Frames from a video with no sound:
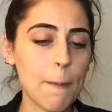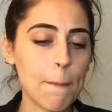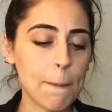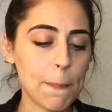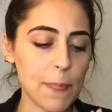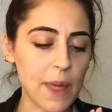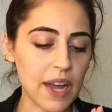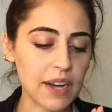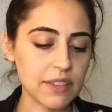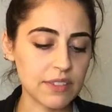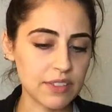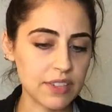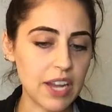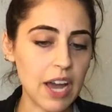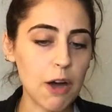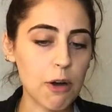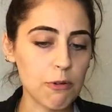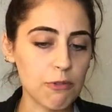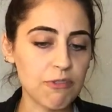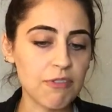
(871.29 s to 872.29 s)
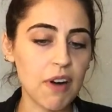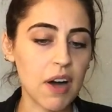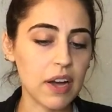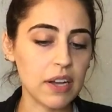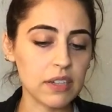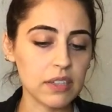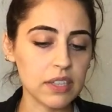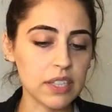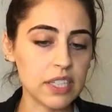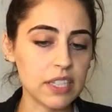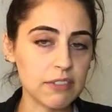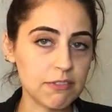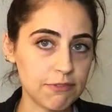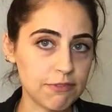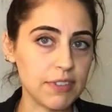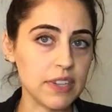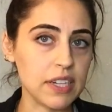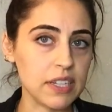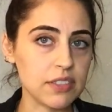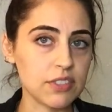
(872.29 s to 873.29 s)
that is now finally
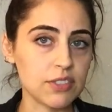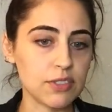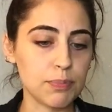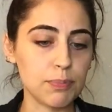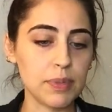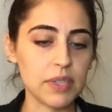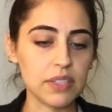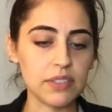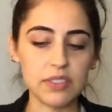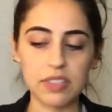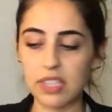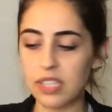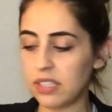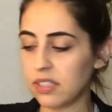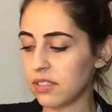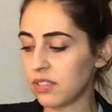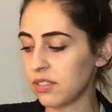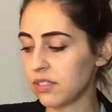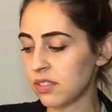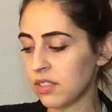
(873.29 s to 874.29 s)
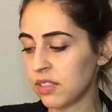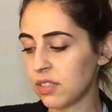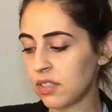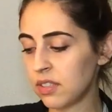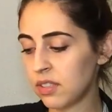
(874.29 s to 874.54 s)
finished business.